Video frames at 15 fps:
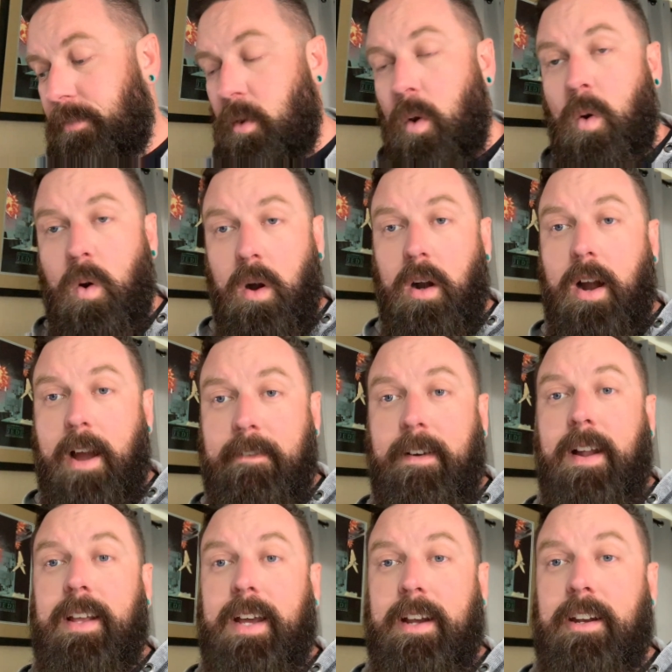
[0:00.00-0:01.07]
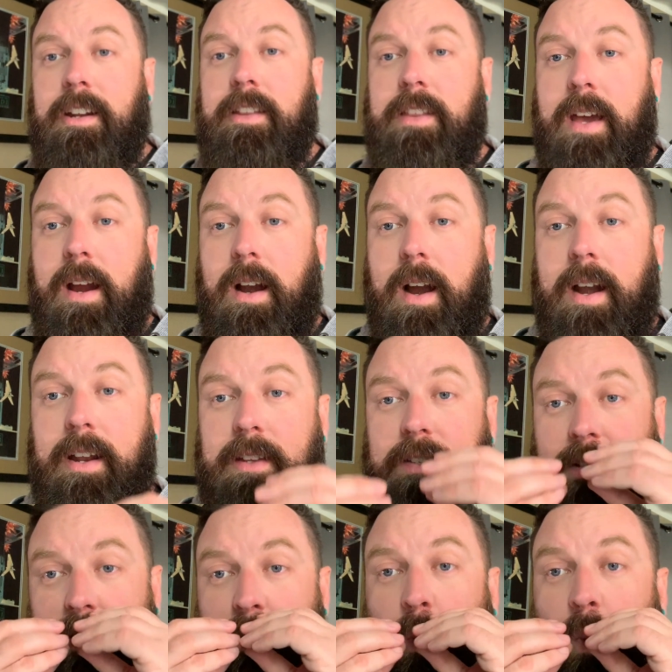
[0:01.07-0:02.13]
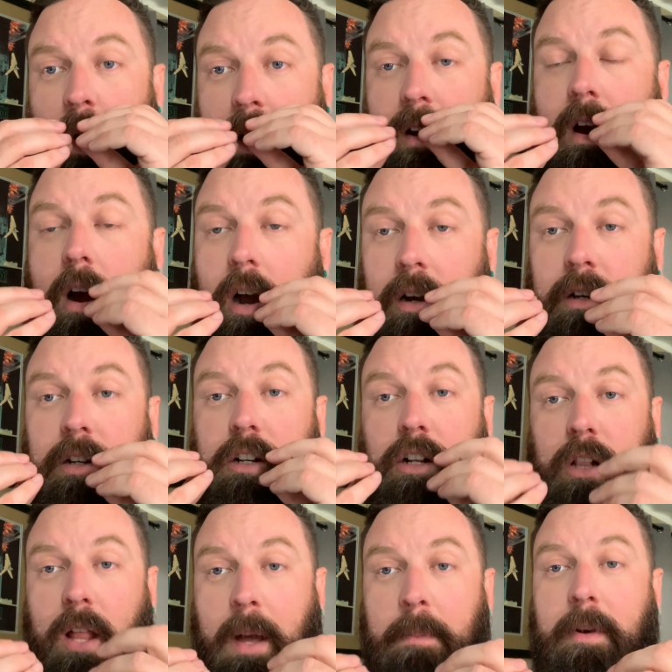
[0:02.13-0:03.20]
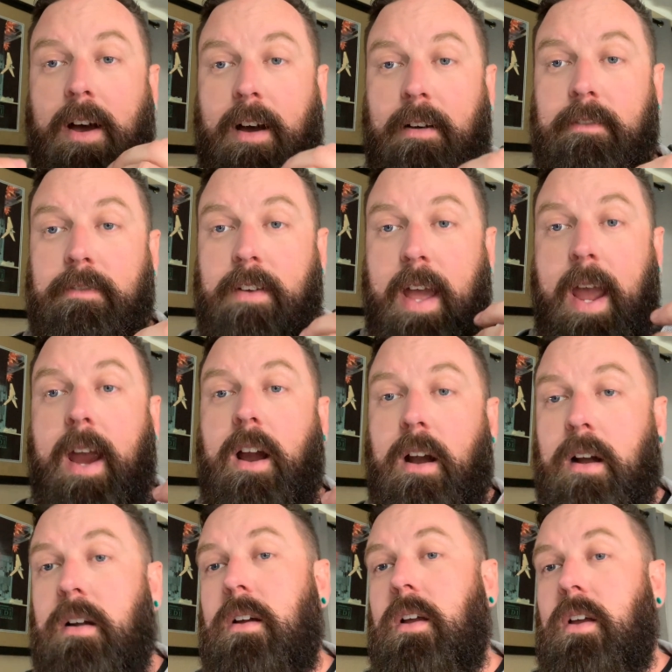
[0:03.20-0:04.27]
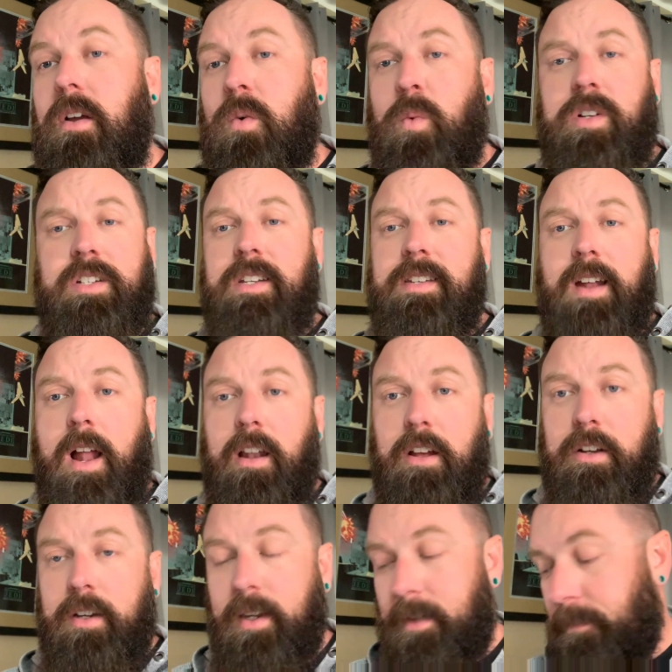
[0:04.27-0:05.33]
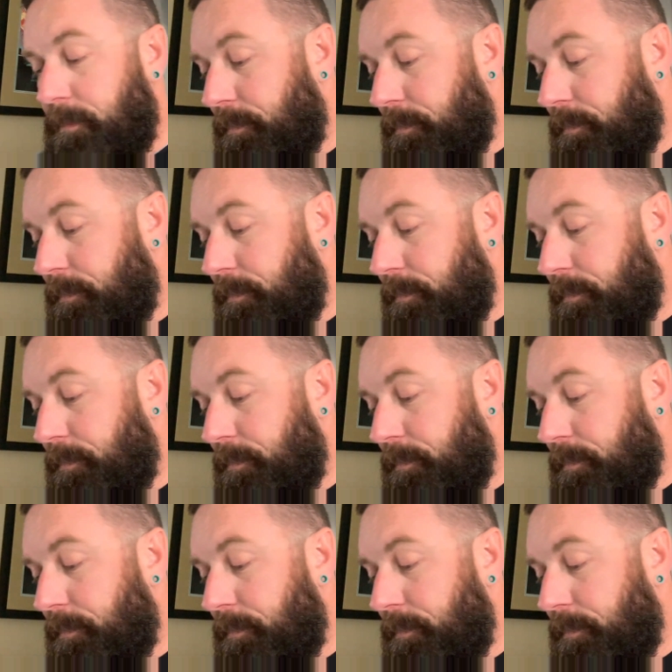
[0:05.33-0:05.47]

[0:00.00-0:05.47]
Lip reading: Or I finally get it in there, and it's just one hardened clump of hair, which does not look good.